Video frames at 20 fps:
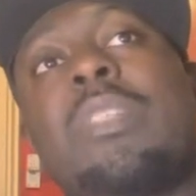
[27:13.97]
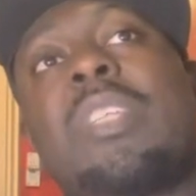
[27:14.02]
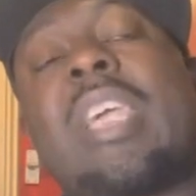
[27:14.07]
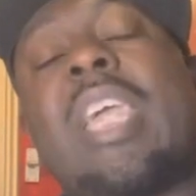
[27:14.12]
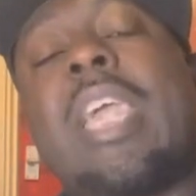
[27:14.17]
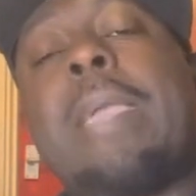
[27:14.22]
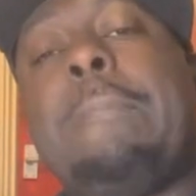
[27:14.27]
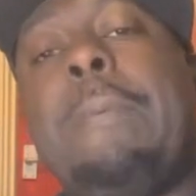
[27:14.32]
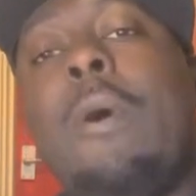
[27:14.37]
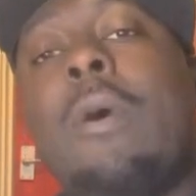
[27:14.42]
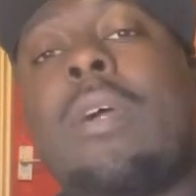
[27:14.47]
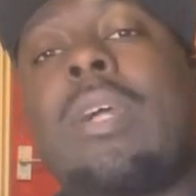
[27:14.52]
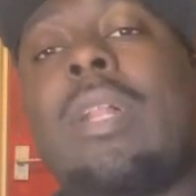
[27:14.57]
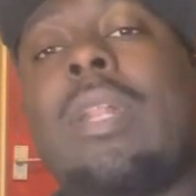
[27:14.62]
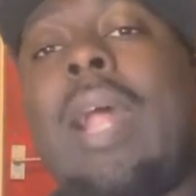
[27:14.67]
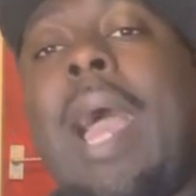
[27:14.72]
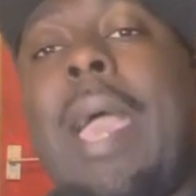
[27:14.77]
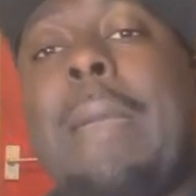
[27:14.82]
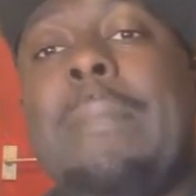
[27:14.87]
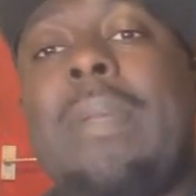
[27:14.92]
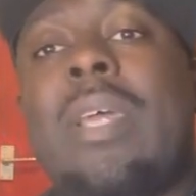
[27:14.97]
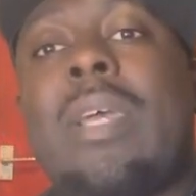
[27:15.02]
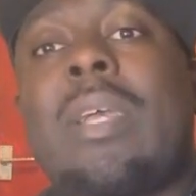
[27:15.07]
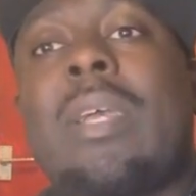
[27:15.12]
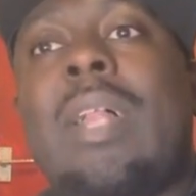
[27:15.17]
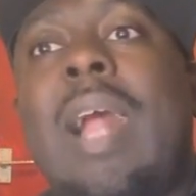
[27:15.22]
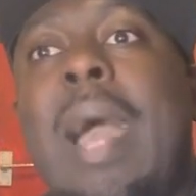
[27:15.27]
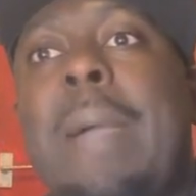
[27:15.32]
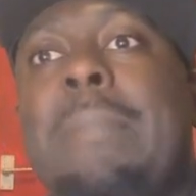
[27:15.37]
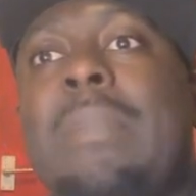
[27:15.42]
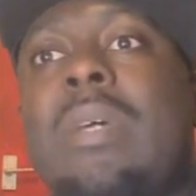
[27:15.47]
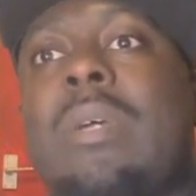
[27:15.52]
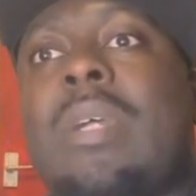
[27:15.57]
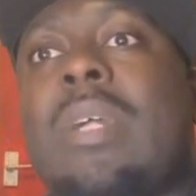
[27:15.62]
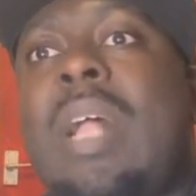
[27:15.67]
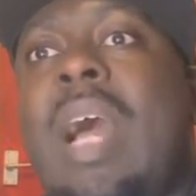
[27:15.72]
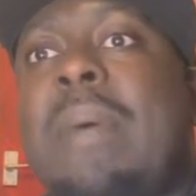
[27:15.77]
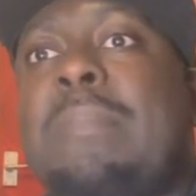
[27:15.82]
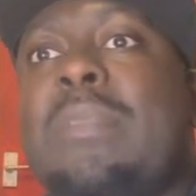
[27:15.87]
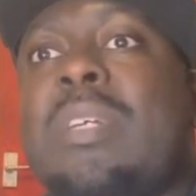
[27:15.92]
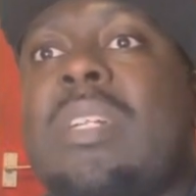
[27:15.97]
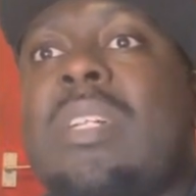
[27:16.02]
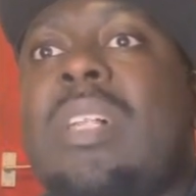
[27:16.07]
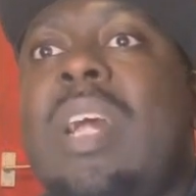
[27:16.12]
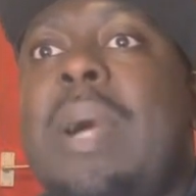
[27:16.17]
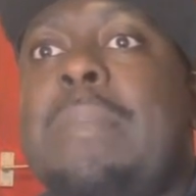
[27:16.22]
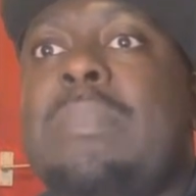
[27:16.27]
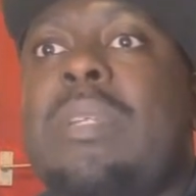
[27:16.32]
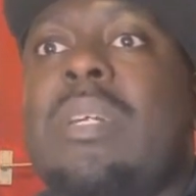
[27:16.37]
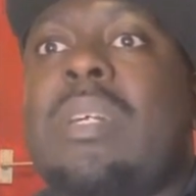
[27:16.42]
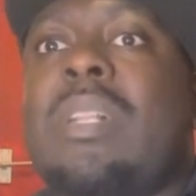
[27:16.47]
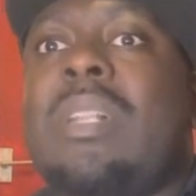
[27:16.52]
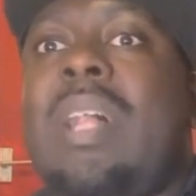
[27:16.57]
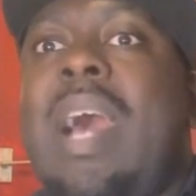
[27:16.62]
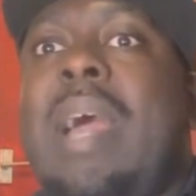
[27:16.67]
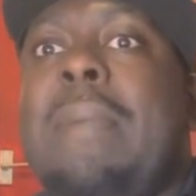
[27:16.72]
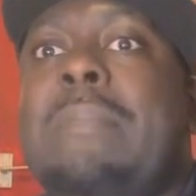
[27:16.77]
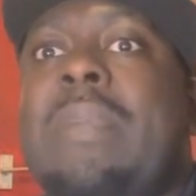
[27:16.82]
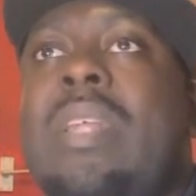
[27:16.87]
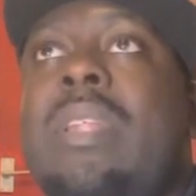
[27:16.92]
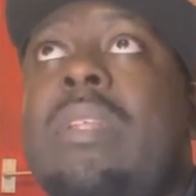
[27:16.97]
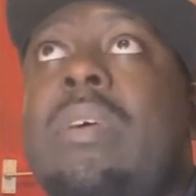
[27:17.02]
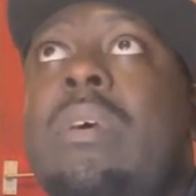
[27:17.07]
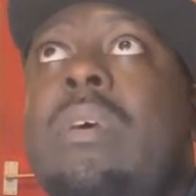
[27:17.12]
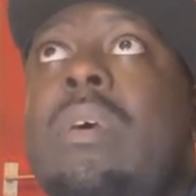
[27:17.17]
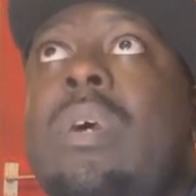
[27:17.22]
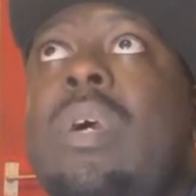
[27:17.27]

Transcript: keep on climbing and climbing and climbing and climbing and climbing